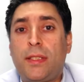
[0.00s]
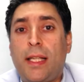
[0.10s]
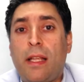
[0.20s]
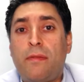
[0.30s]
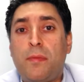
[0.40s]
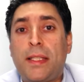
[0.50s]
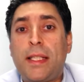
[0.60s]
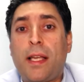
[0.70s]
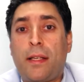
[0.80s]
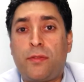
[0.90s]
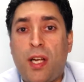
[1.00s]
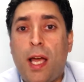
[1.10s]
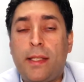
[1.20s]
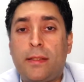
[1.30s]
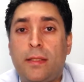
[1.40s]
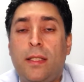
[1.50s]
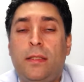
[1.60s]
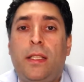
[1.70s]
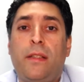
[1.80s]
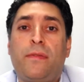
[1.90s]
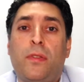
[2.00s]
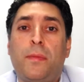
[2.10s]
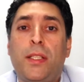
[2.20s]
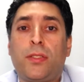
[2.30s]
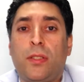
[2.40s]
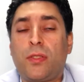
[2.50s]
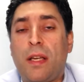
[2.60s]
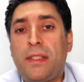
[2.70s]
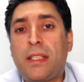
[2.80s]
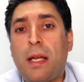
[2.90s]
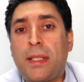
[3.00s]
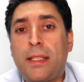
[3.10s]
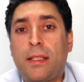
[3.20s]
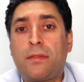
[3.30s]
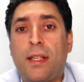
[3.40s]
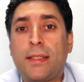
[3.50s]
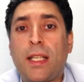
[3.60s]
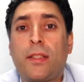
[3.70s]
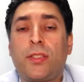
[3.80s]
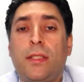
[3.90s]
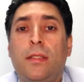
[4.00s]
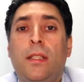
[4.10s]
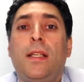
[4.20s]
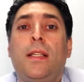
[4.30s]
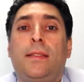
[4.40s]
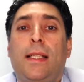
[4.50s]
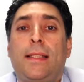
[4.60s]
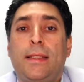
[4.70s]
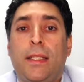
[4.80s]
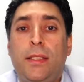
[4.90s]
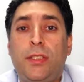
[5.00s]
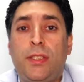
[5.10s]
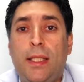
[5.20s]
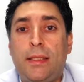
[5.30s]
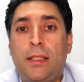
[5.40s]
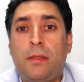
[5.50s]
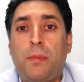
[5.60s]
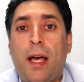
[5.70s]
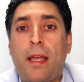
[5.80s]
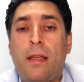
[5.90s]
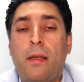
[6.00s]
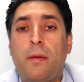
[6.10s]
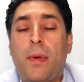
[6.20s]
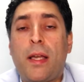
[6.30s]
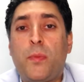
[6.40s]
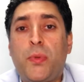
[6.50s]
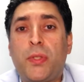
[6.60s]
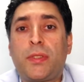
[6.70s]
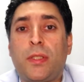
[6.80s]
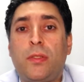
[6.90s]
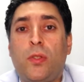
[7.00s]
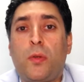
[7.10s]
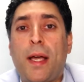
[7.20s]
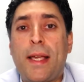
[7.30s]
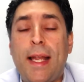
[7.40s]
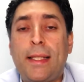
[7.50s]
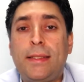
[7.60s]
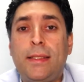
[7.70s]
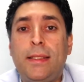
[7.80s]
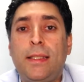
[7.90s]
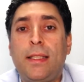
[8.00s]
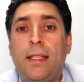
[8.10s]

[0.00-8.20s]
and everybody can write the information. So every time there is a transaction that is initiated by a person or by an entity,